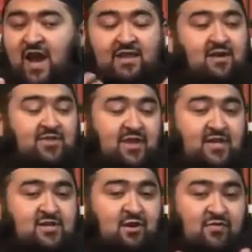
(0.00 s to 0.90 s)
and nothing
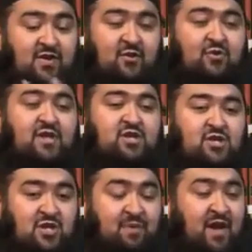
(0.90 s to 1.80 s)
gets solved, and the
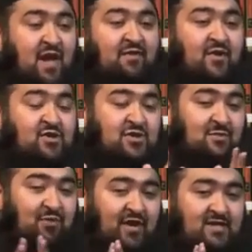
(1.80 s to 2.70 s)
relationship
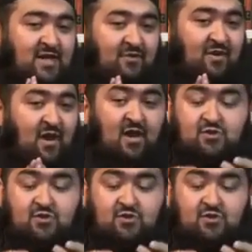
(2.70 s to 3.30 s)
eventually breaks down.